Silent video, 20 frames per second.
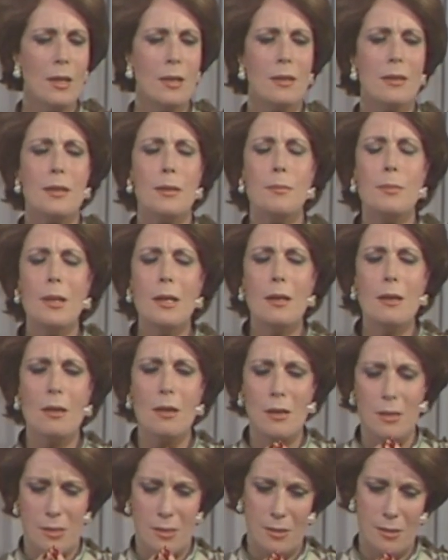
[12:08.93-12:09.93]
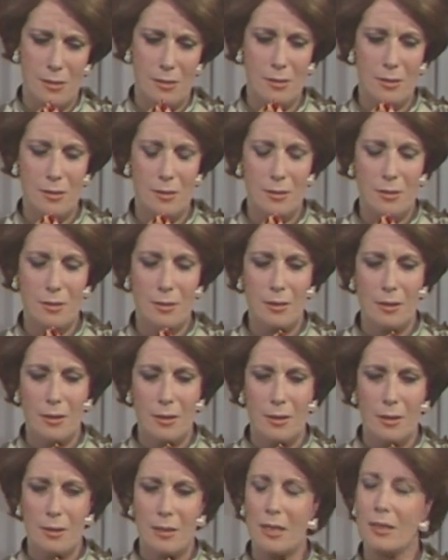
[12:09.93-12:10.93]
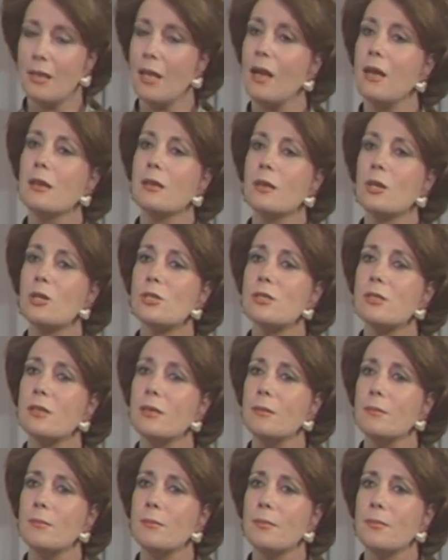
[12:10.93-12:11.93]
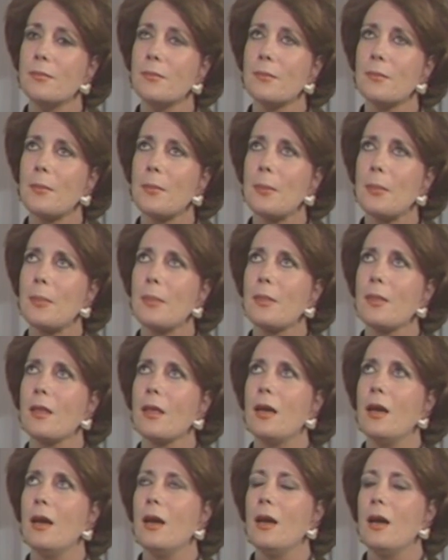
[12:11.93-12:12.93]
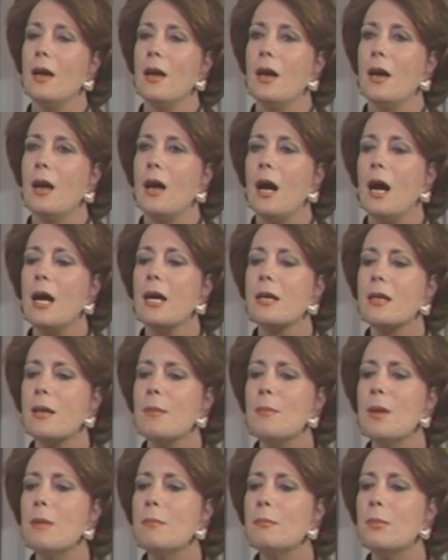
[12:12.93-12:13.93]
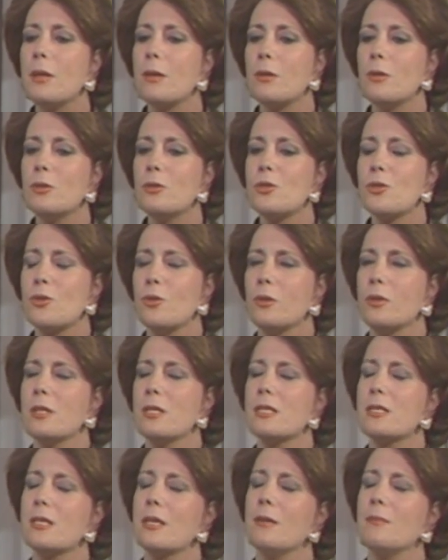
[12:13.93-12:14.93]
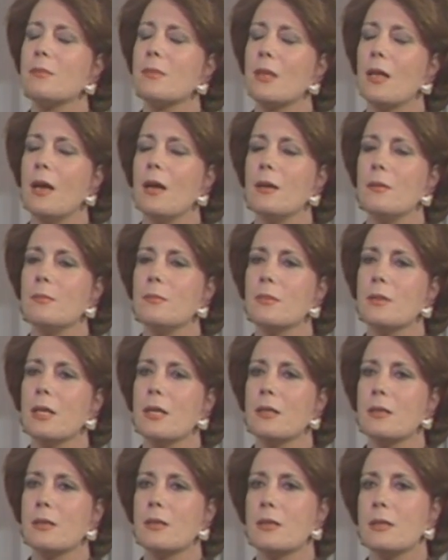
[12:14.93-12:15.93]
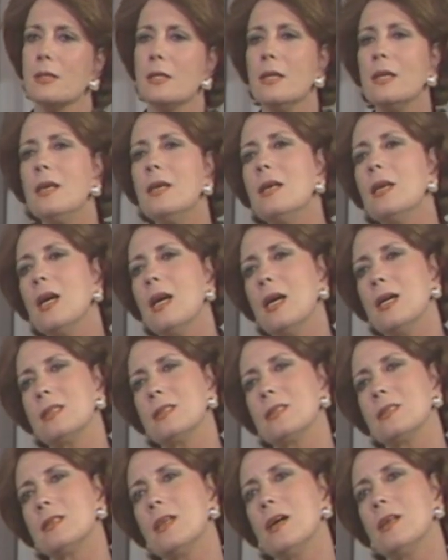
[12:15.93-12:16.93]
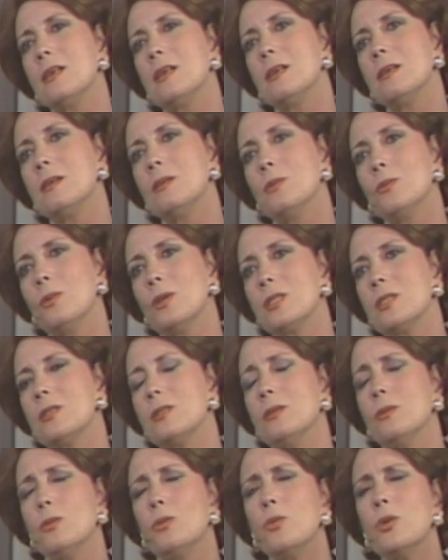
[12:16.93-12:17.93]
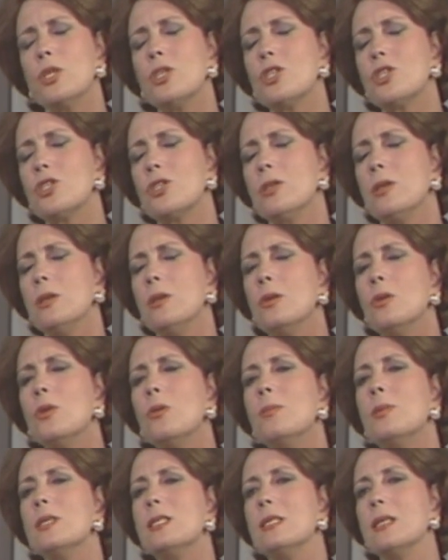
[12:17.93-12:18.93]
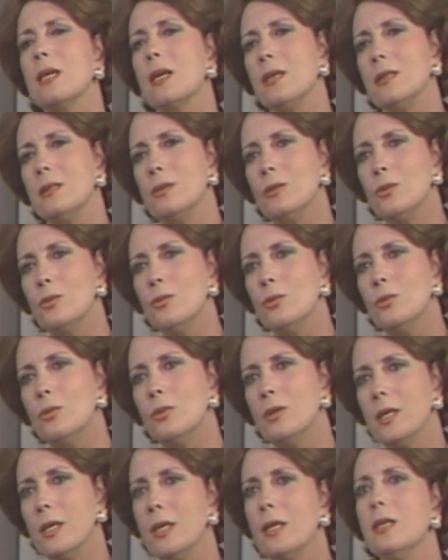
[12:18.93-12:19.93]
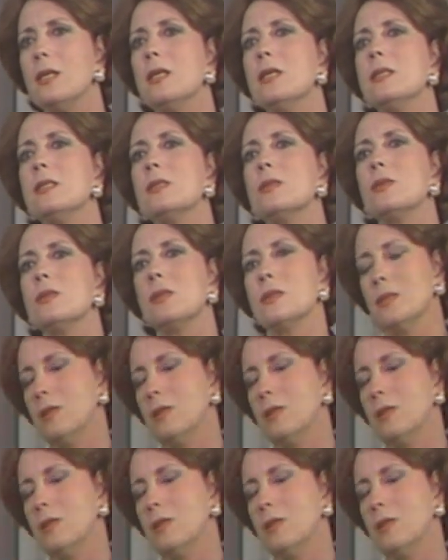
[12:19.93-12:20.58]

the big loss that I lost him, I remember also in the same time that he has done what which nobody can do in his